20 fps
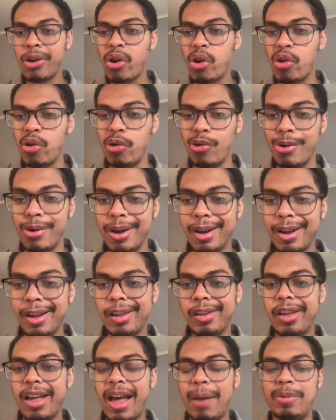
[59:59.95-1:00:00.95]
who
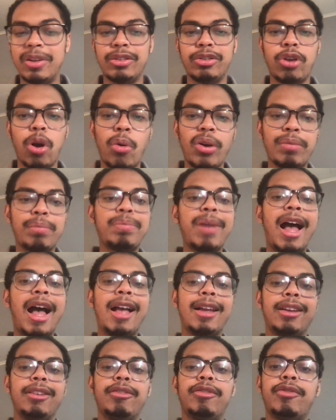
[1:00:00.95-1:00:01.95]
have been going
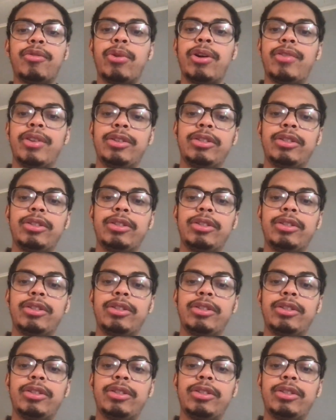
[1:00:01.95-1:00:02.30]
back and forth in